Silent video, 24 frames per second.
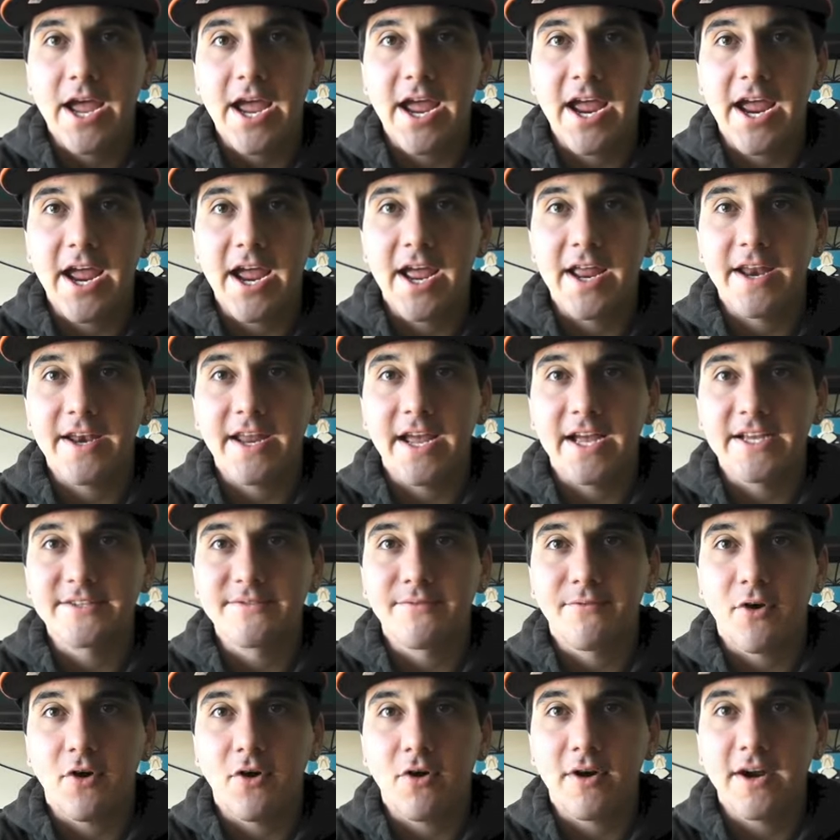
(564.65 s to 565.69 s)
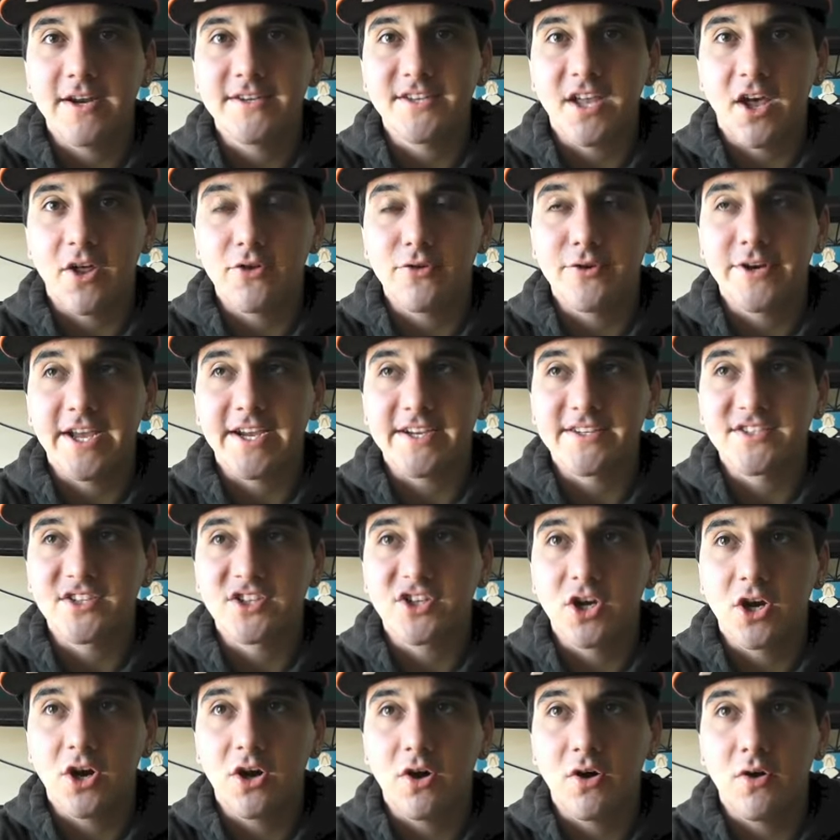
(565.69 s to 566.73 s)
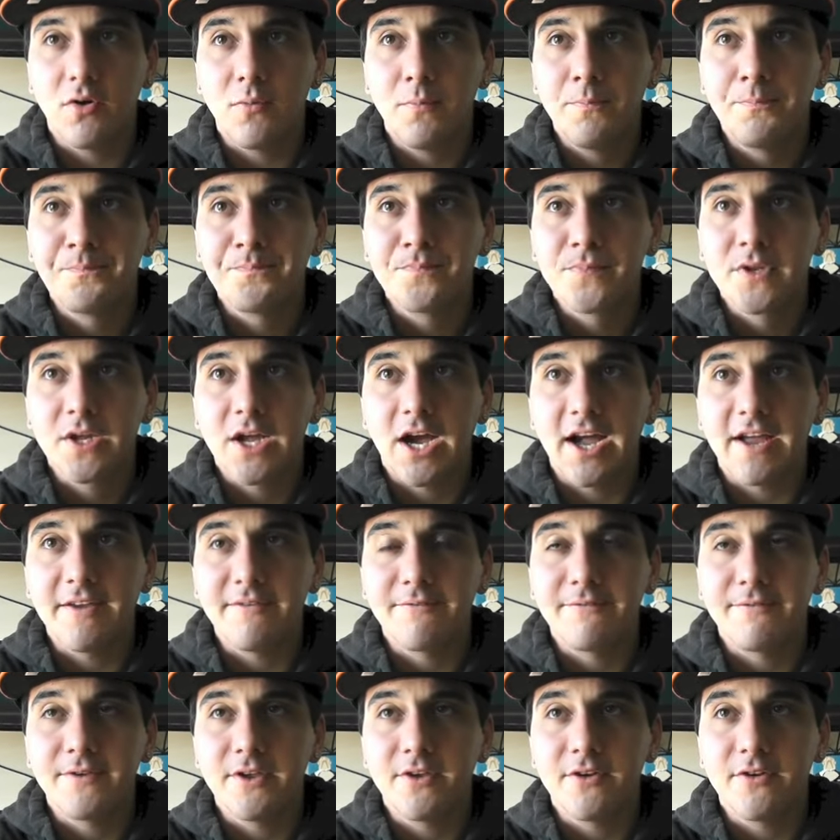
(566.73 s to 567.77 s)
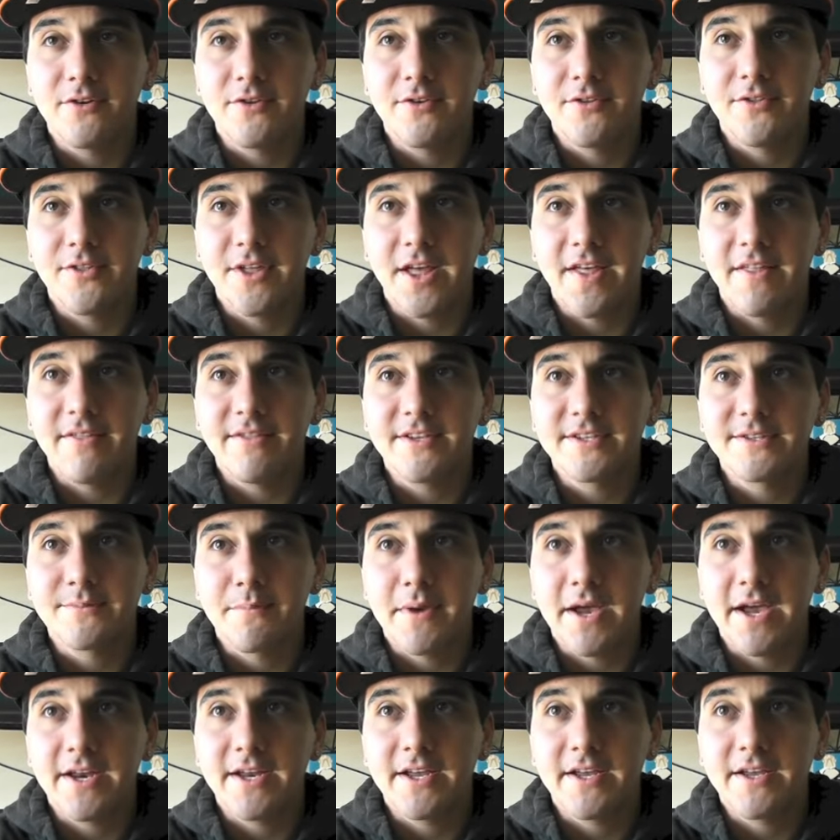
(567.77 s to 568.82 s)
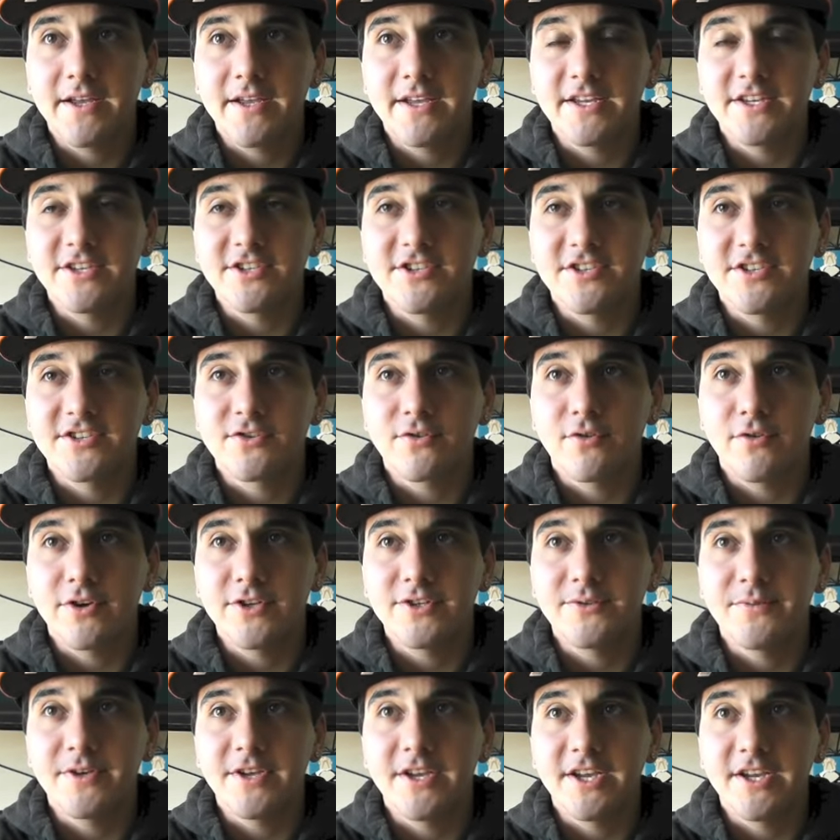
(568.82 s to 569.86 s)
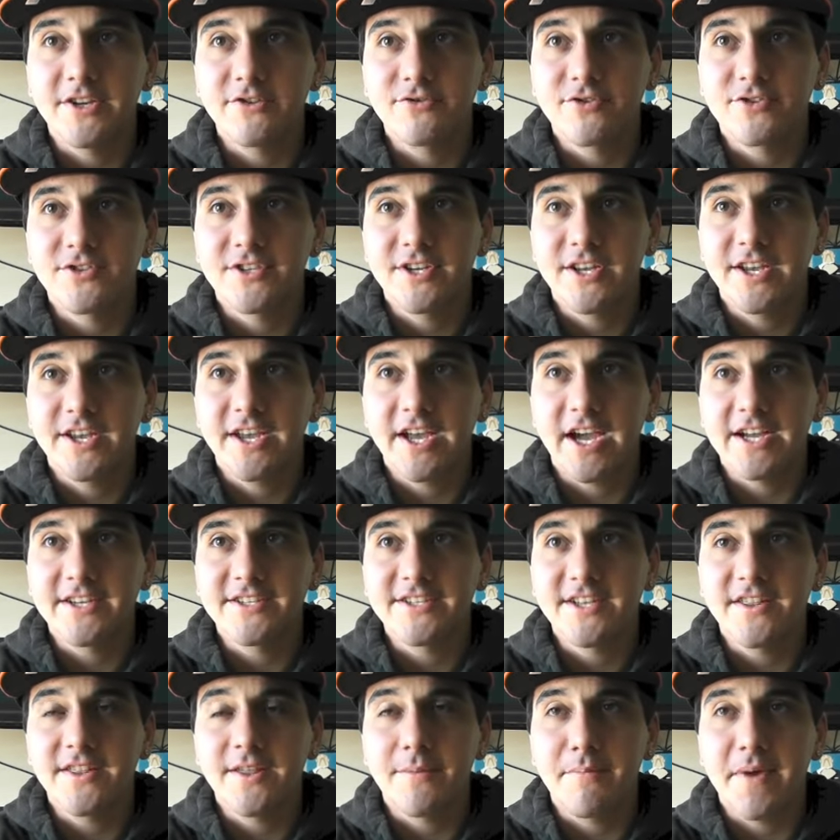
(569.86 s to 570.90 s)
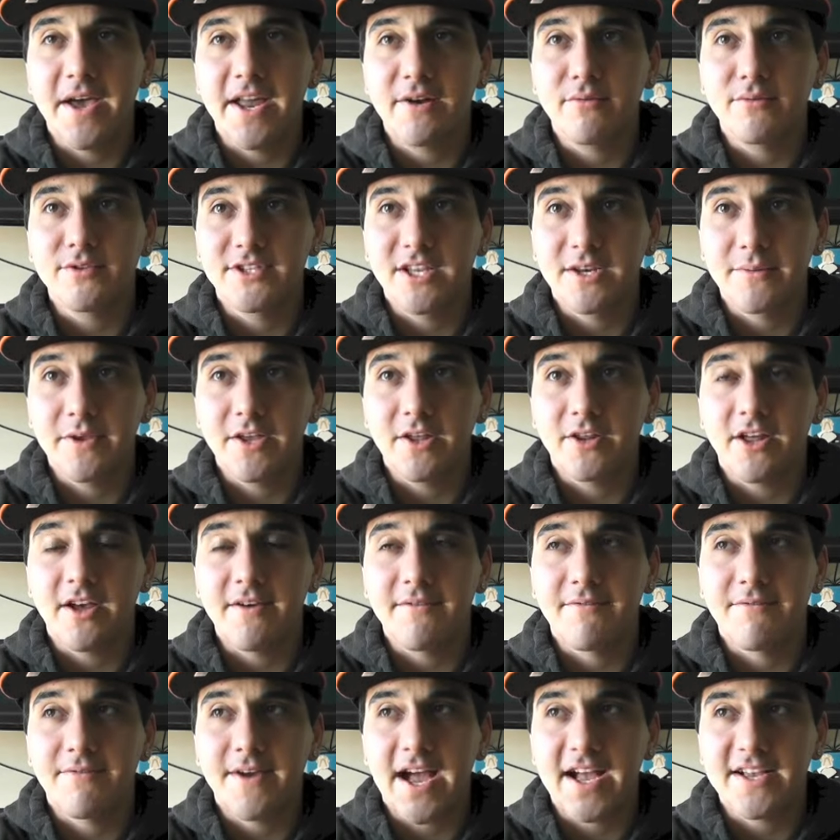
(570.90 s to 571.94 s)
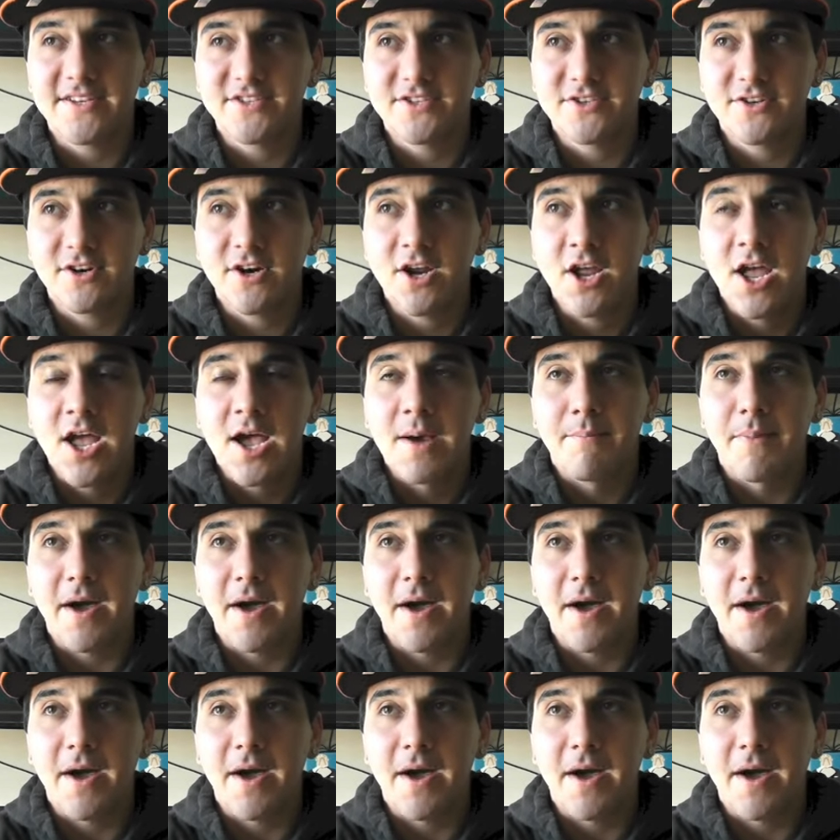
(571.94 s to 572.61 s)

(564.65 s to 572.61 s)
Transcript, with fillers: And as far as other decks go, I feel that this meta is just going to be interesting. I said the meta was going to be a lot faster.